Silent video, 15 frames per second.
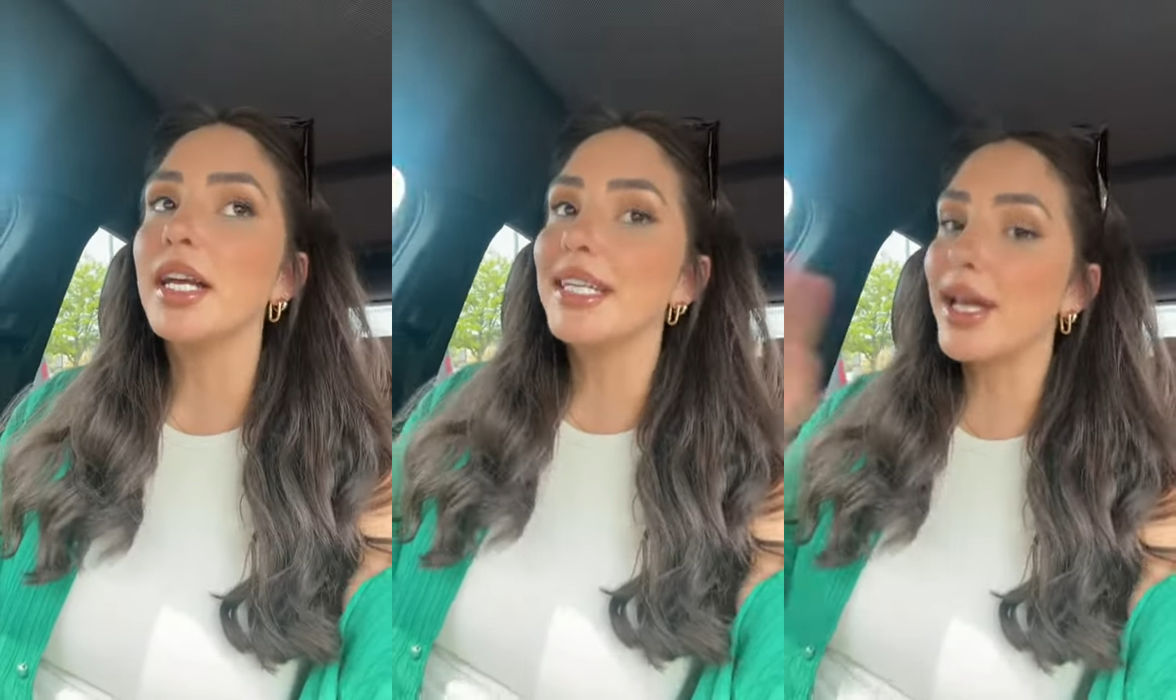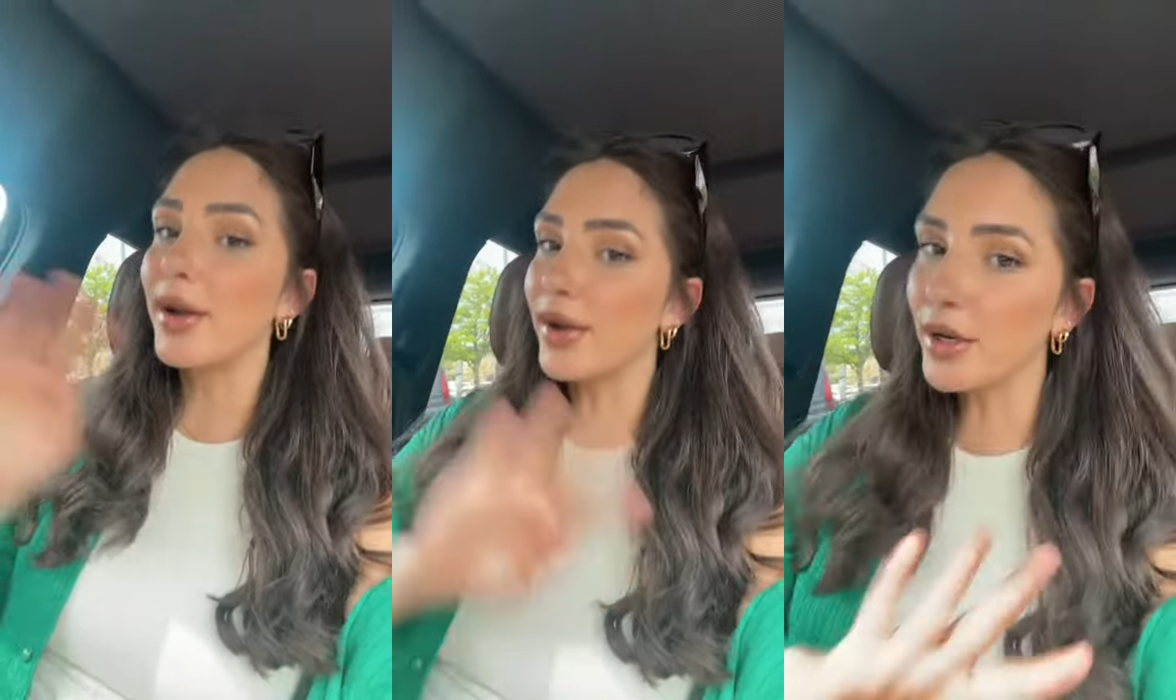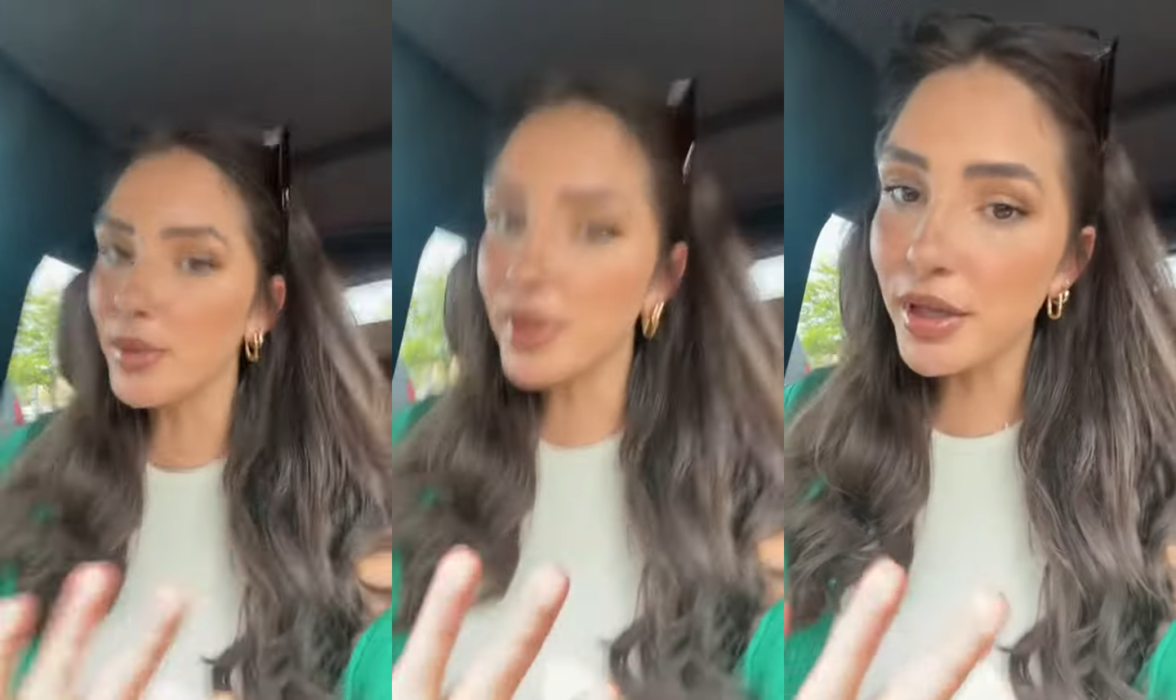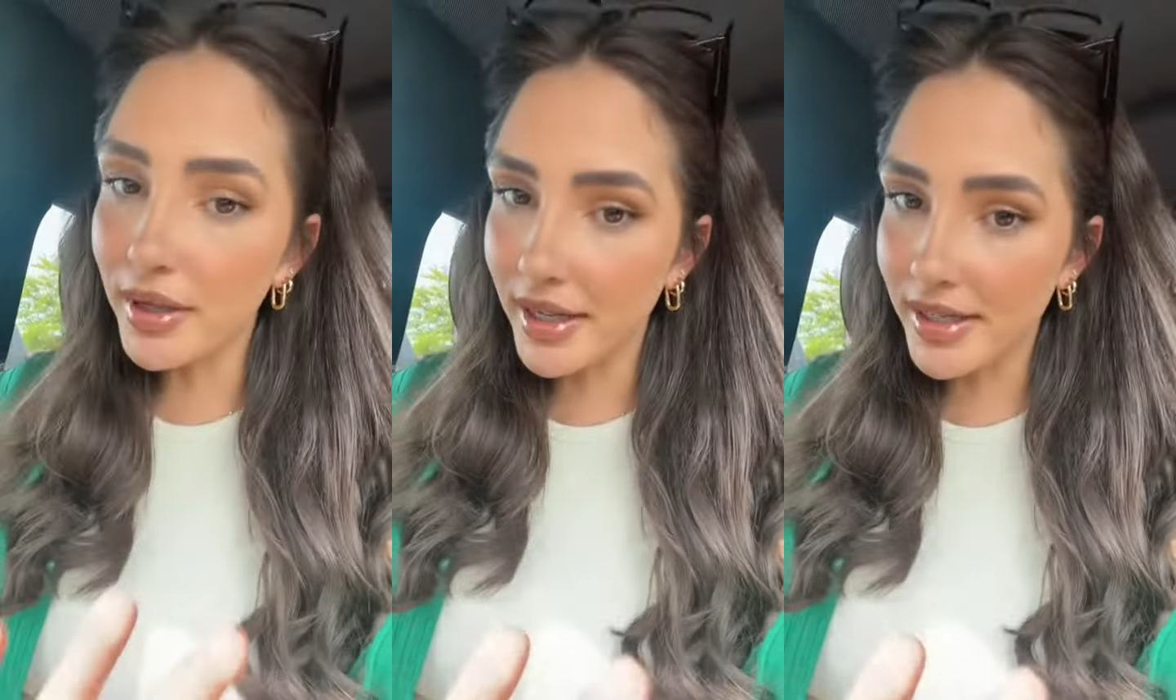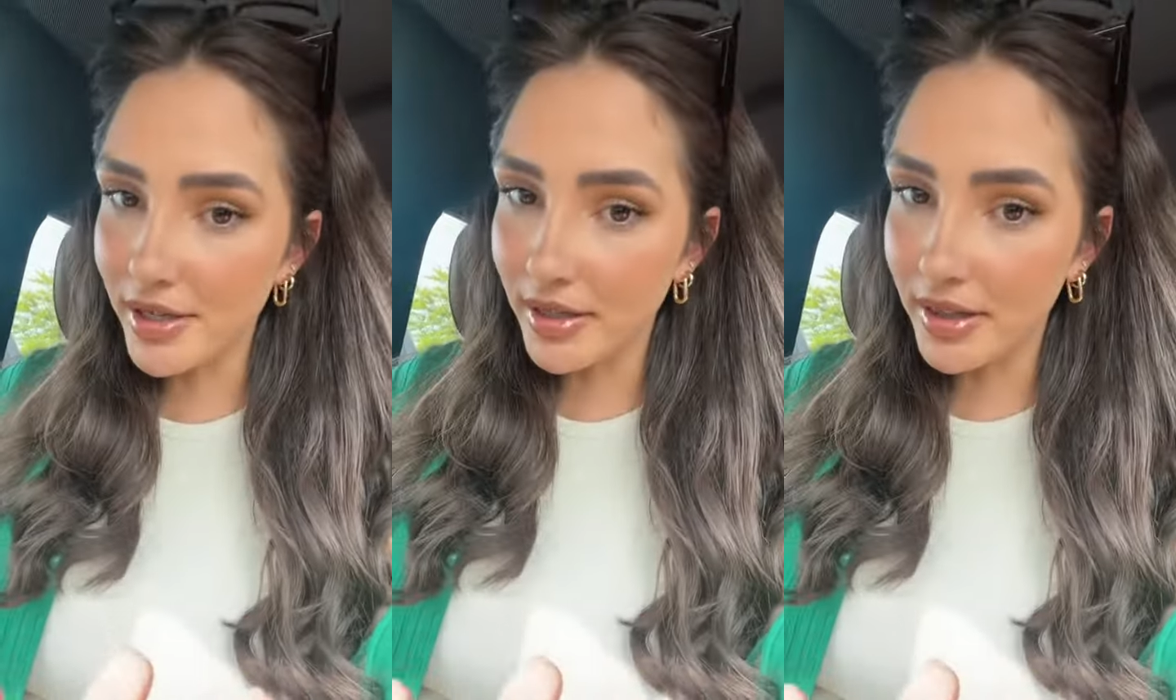Now I know what you
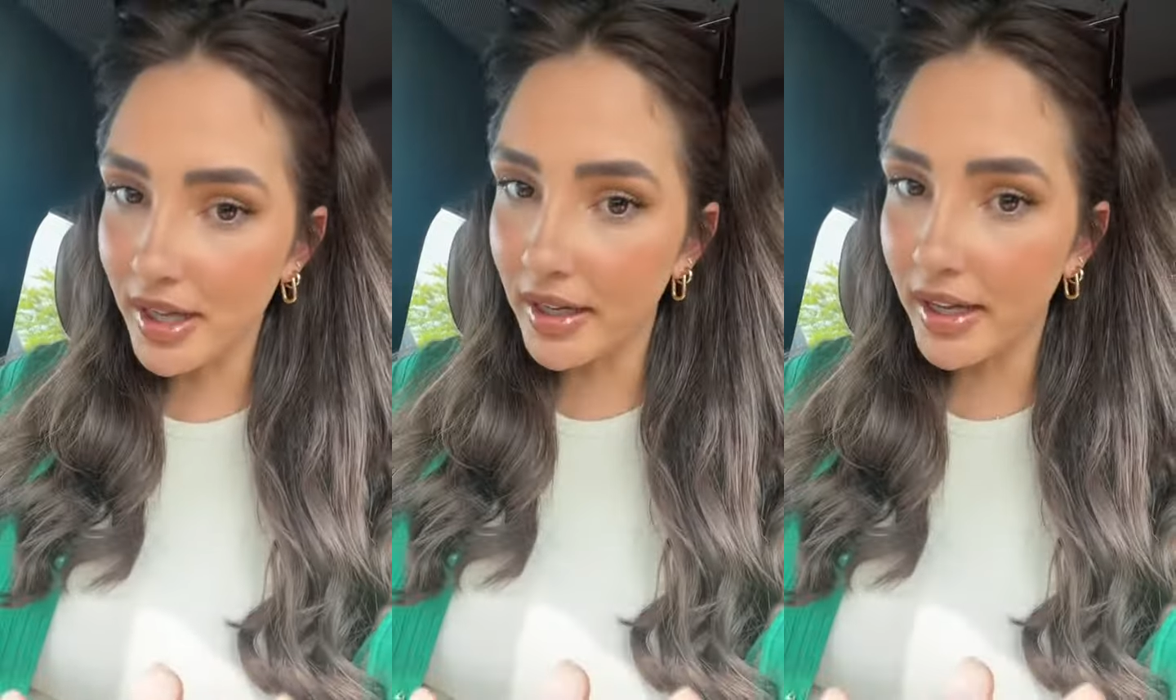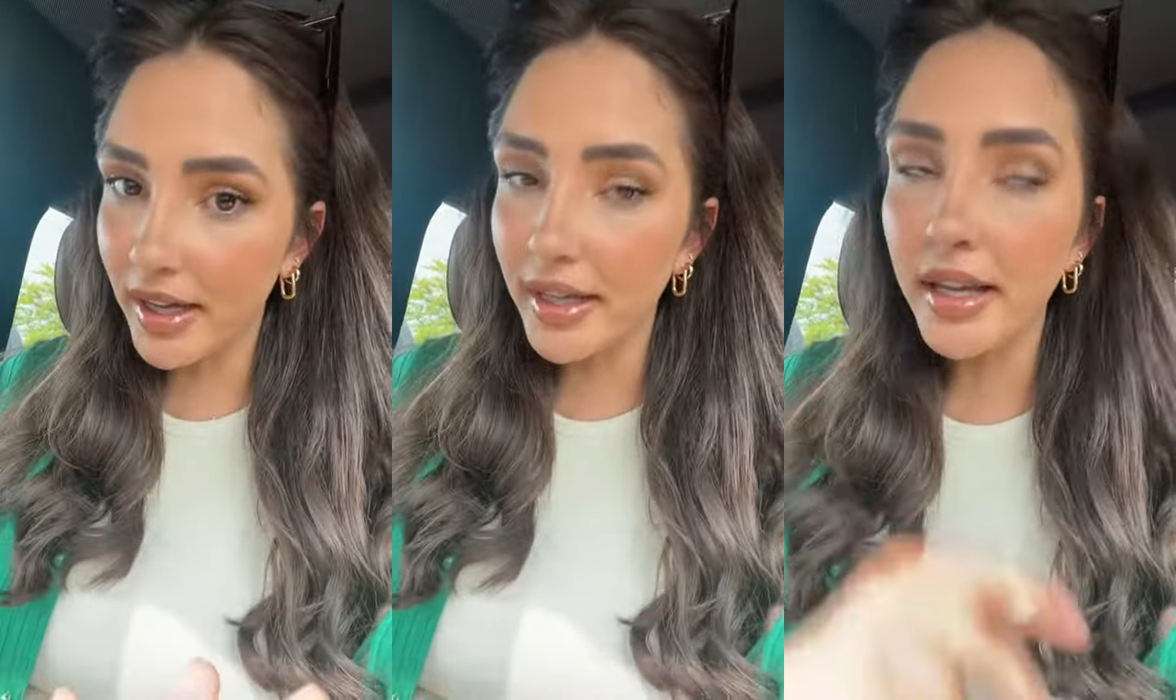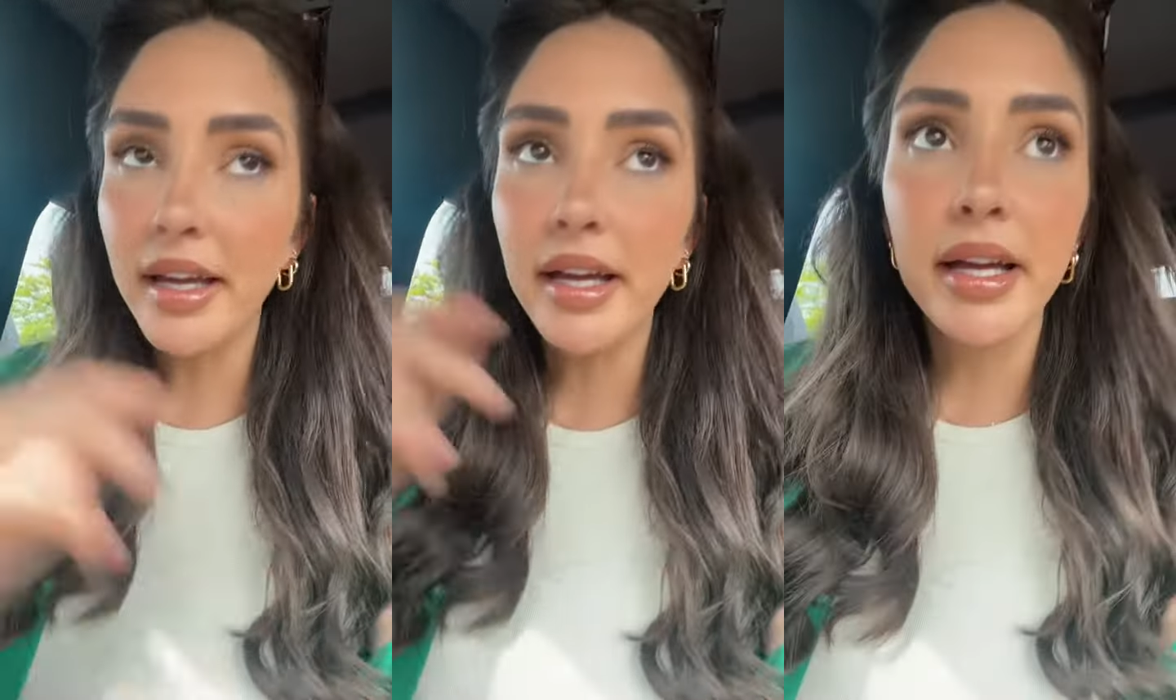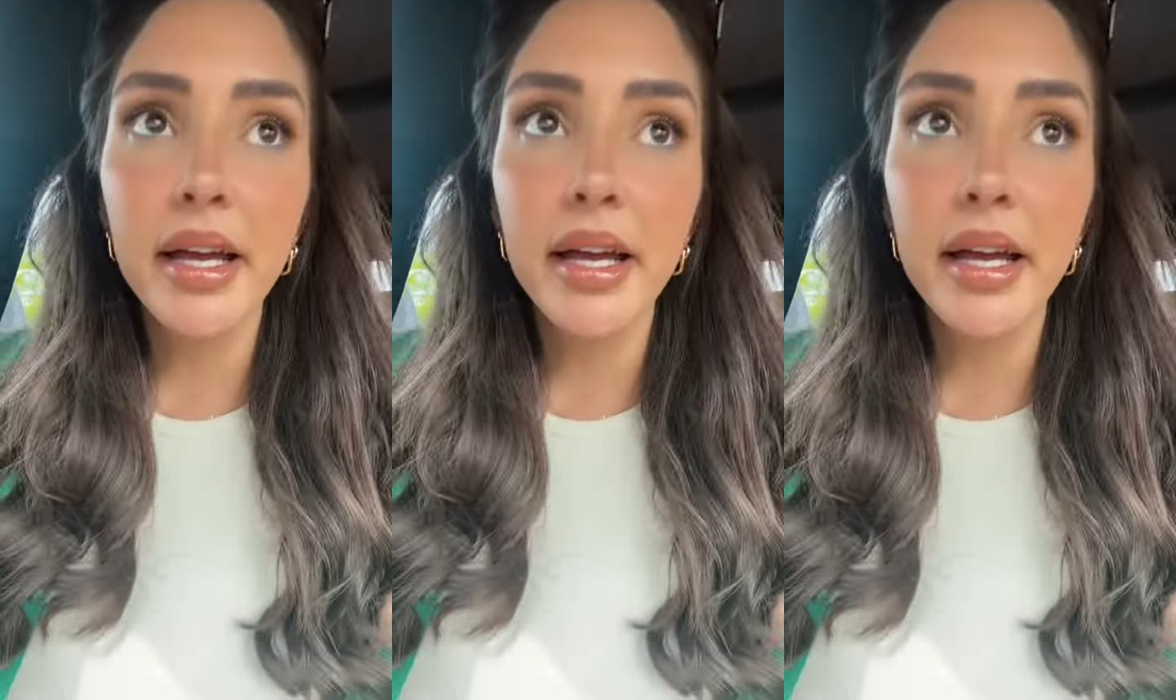guys are thinking.